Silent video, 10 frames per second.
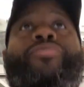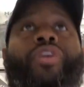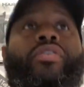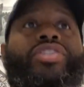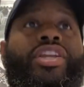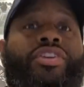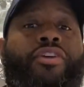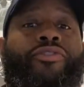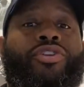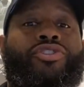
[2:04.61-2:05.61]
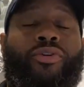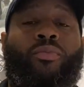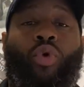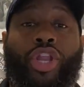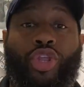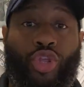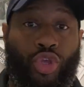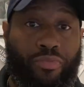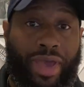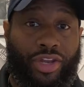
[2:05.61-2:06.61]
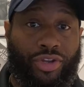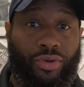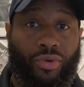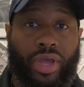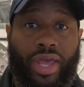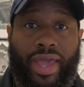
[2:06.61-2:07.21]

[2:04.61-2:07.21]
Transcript: There is a difference from what you may do